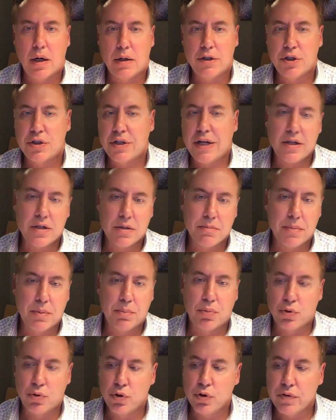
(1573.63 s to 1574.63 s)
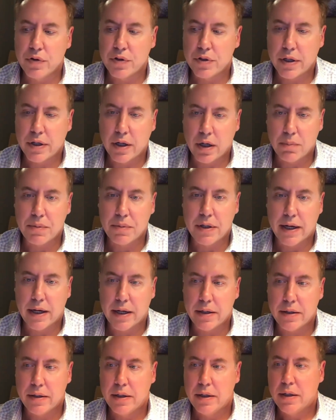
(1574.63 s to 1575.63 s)
Just hasn't been proven to help
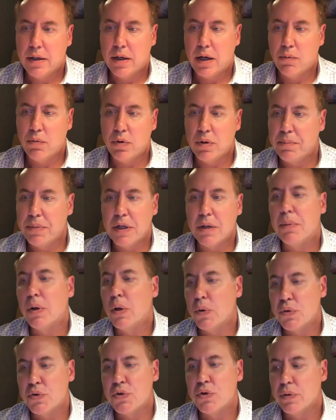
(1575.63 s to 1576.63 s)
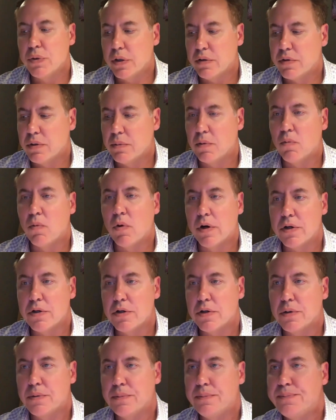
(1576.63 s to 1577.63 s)
yet. I wouldn't be opposed to it if someone wanted
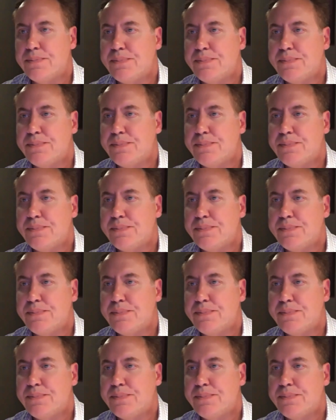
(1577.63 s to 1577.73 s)
to.